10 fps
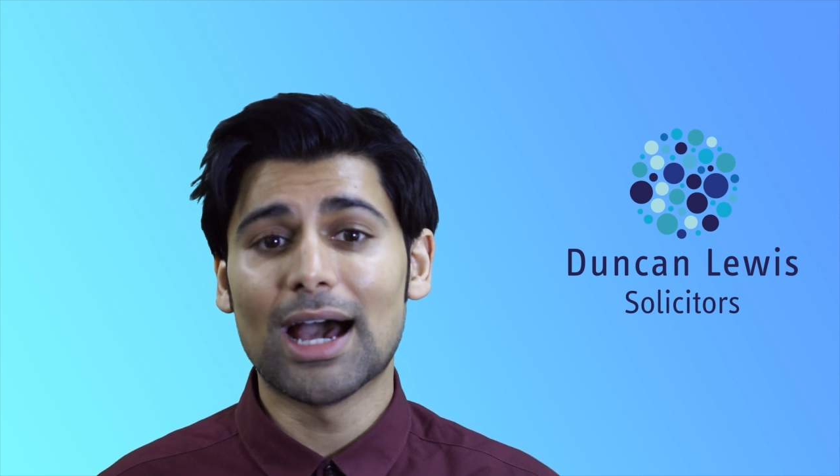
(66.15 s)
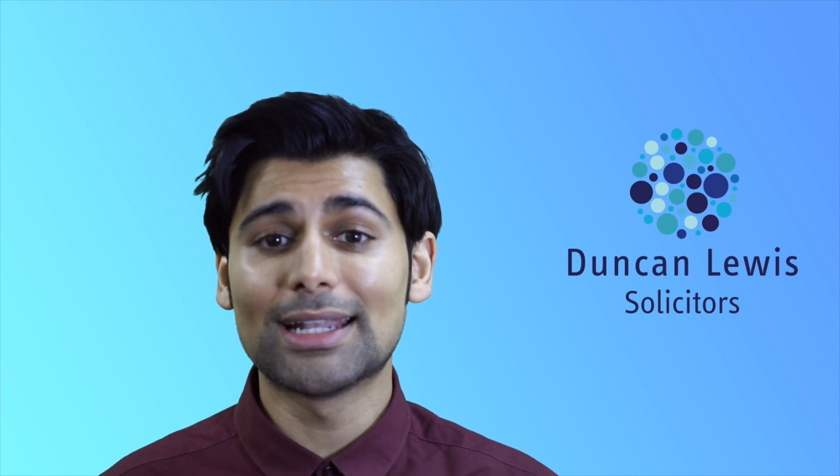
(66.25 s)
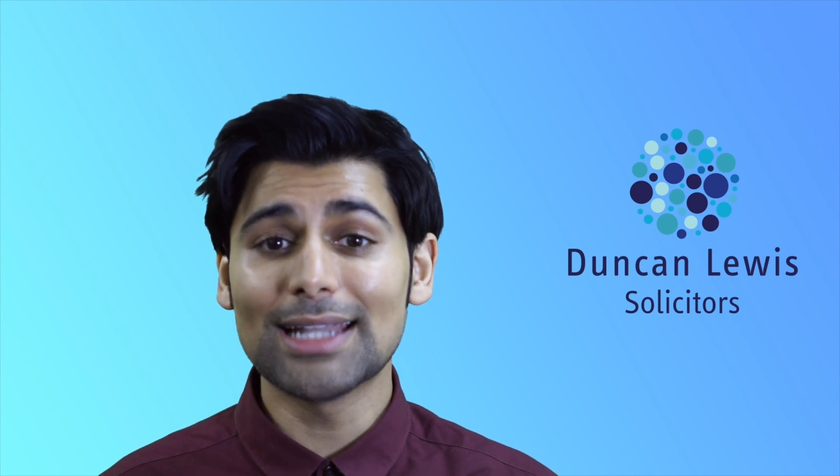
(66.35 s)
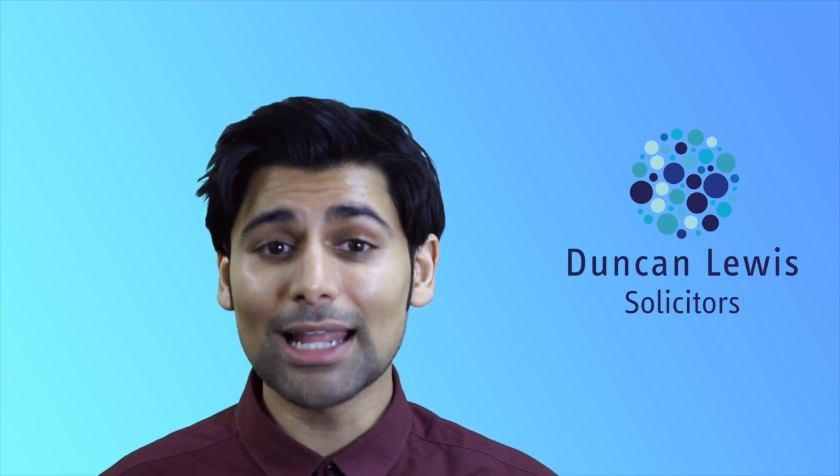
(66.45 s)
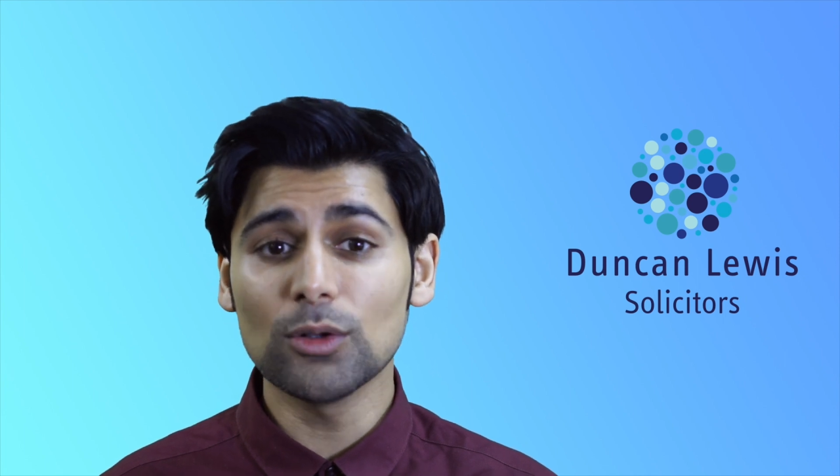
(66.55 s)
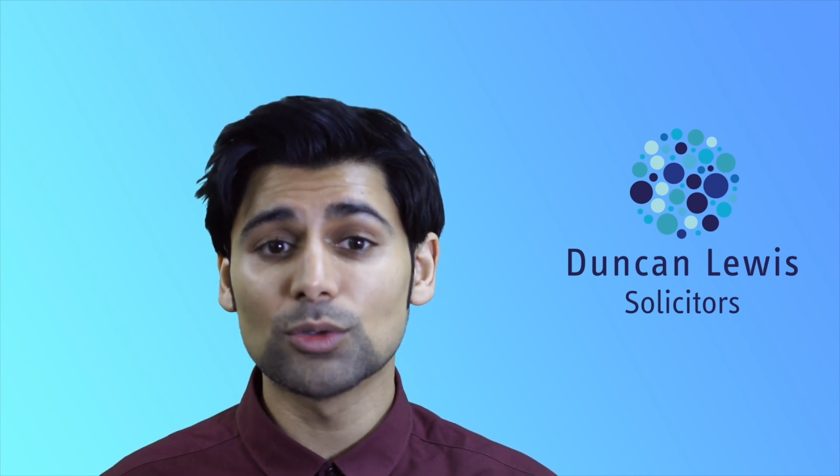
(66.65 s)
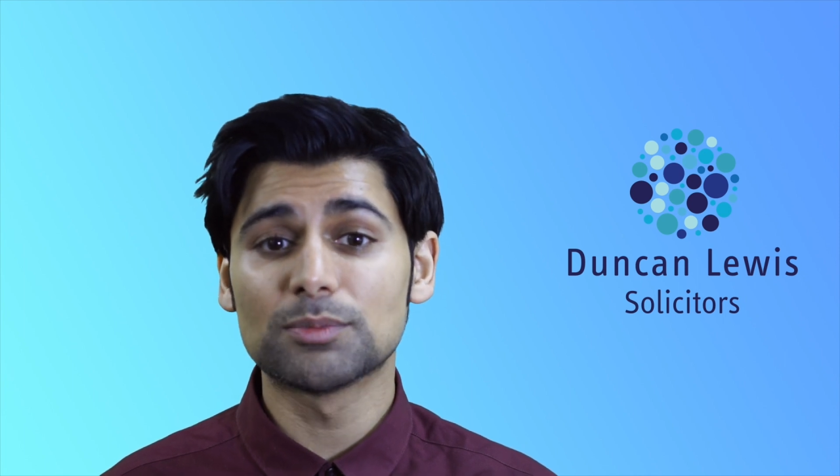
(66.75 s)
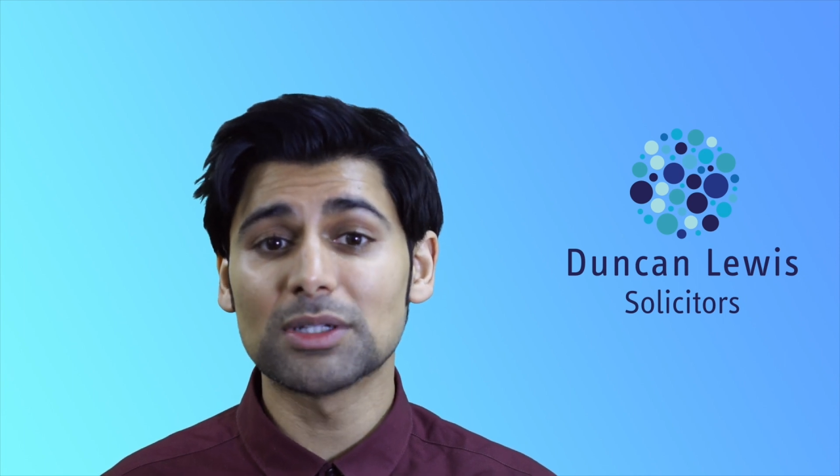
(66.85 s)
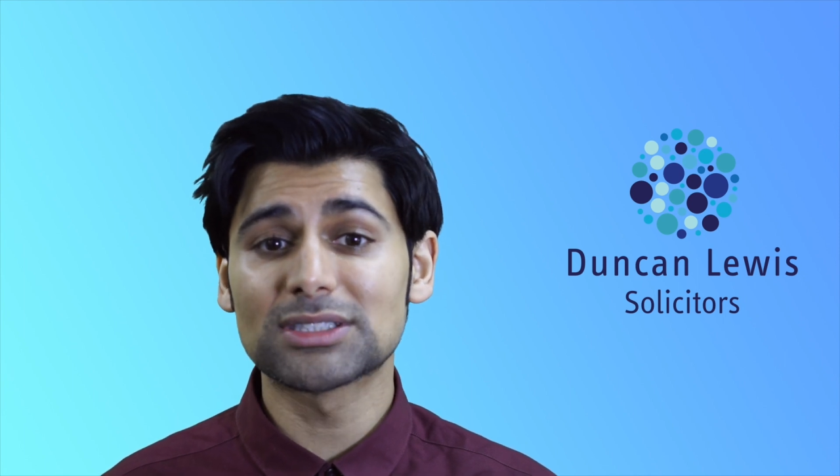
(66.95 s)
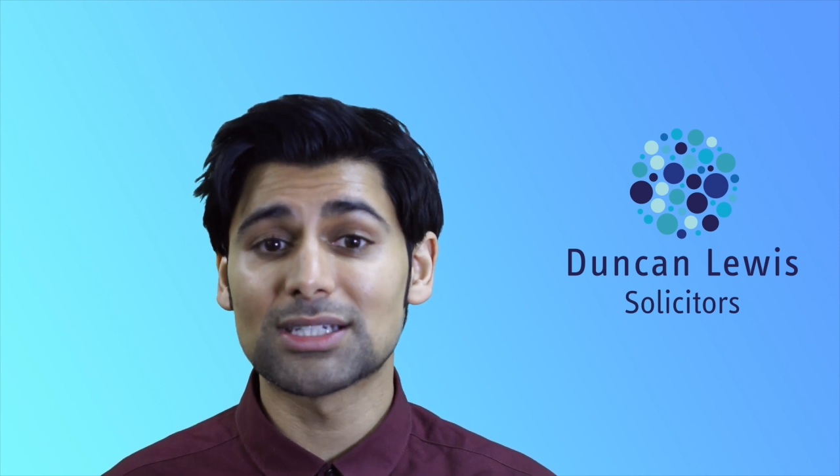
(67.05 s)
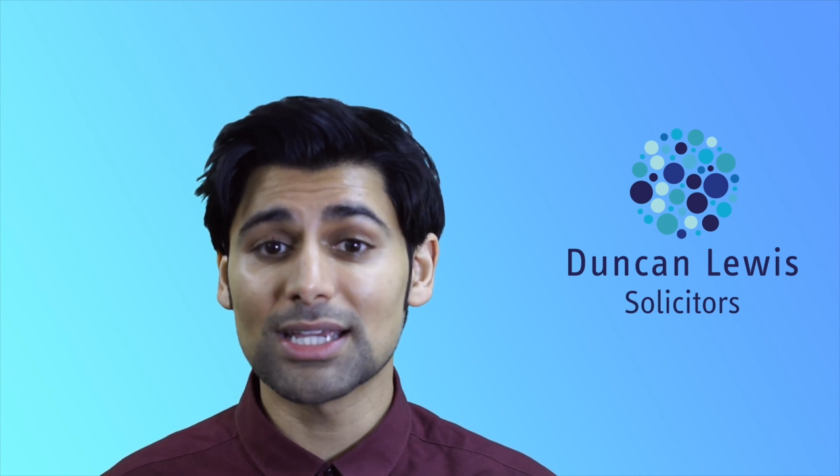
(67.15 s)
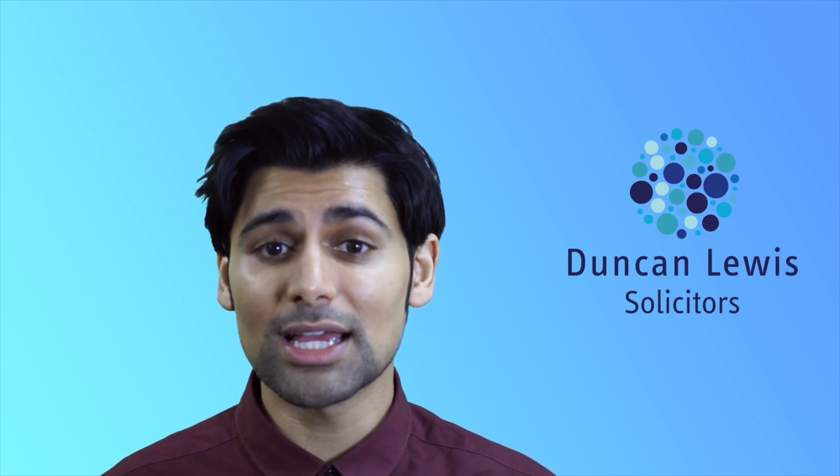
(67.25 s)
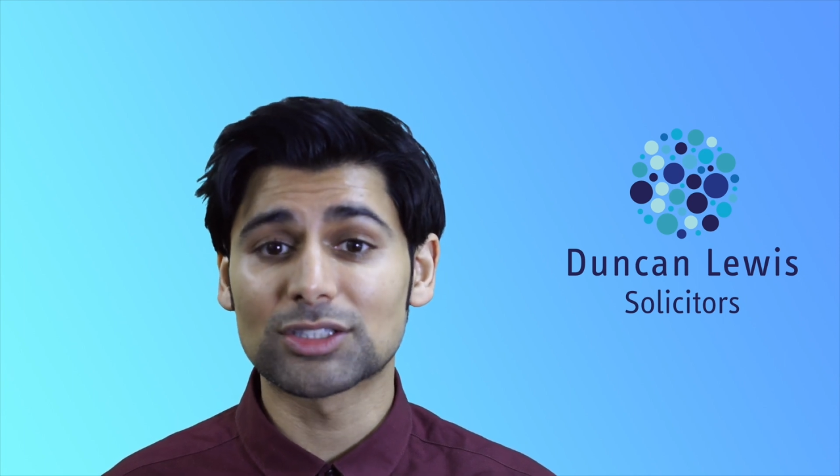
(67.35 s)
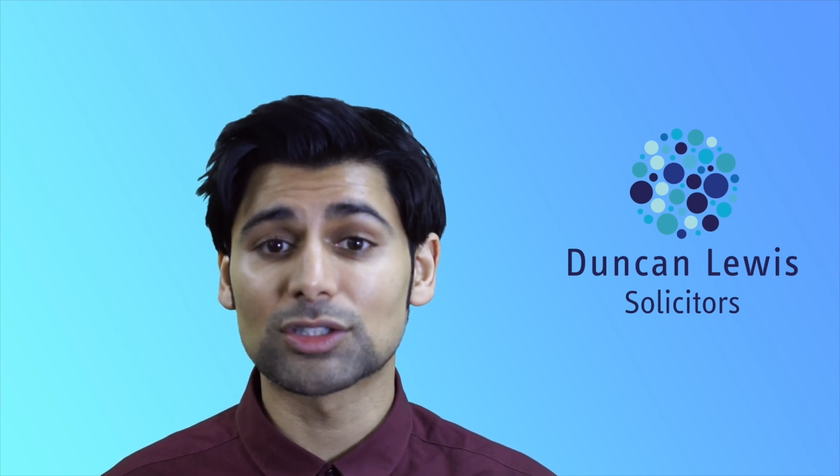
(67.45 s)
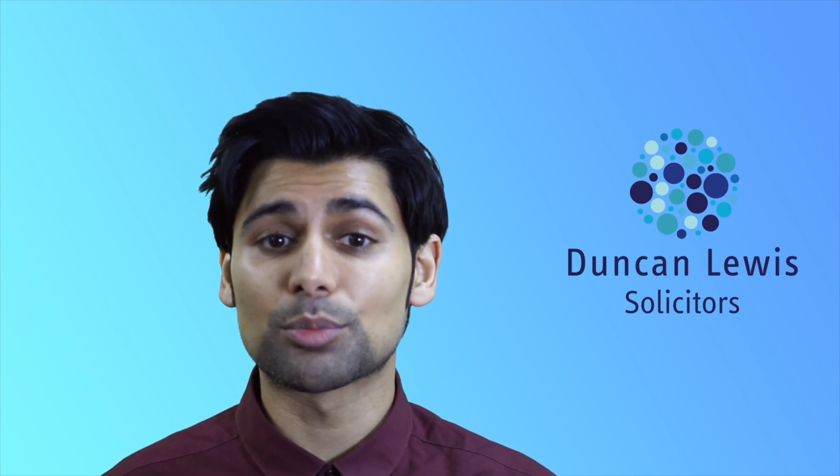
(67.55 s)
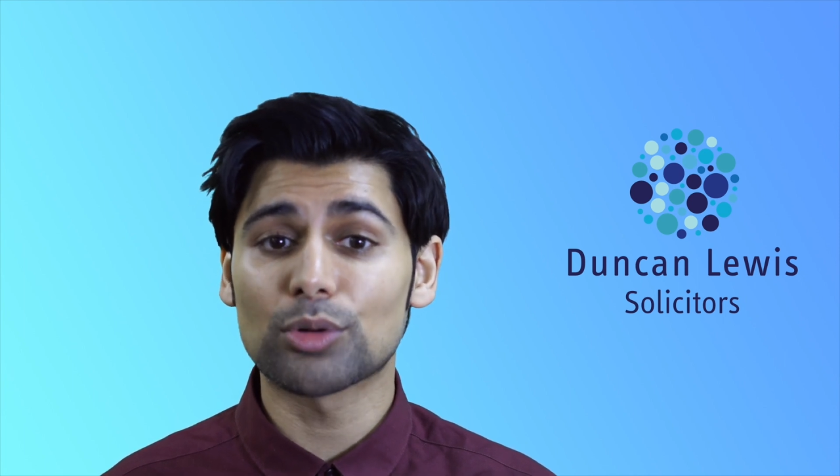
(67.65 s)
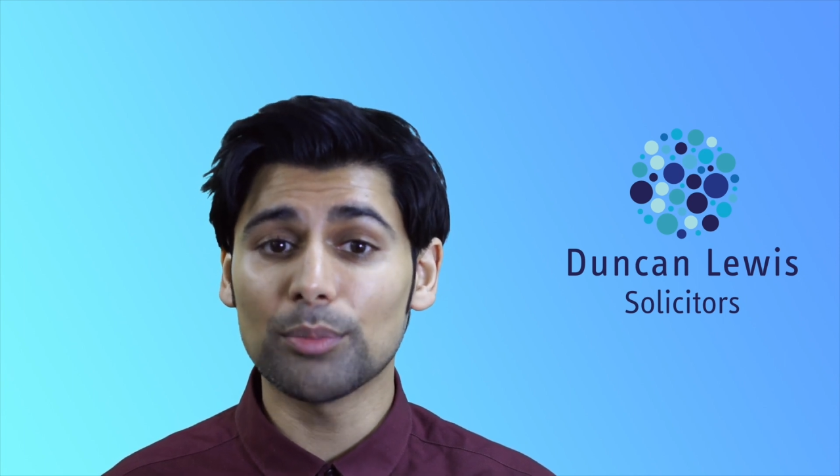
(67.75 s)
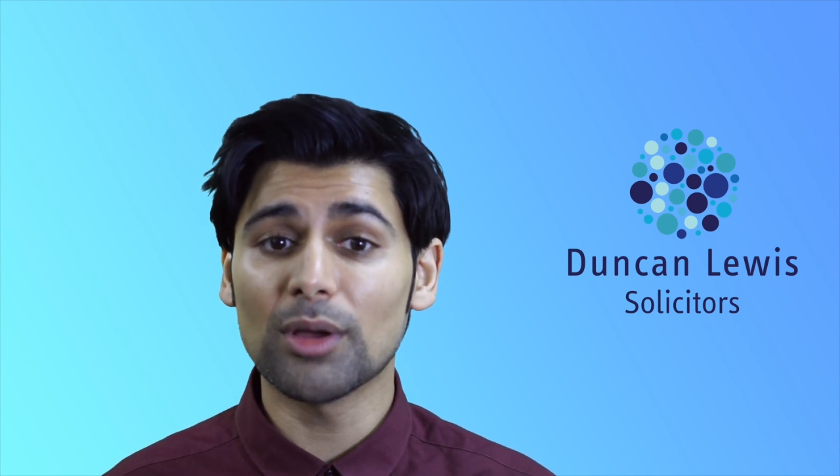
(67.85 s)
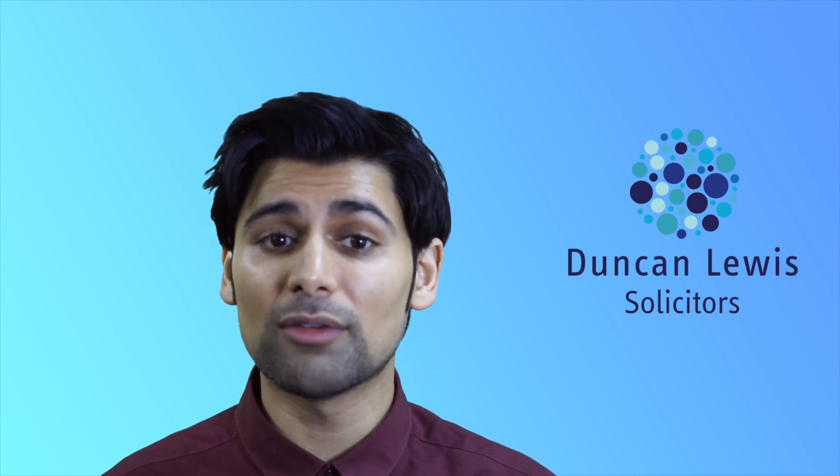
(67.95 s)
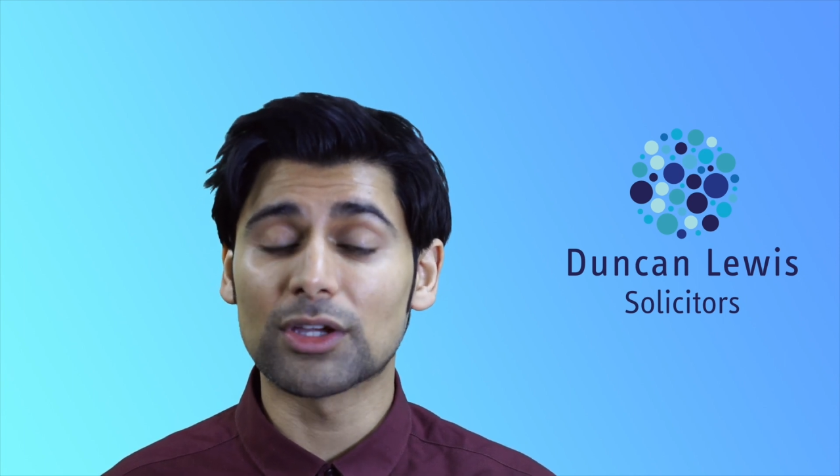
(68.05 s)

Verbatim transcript: and landlords must adhere to the proper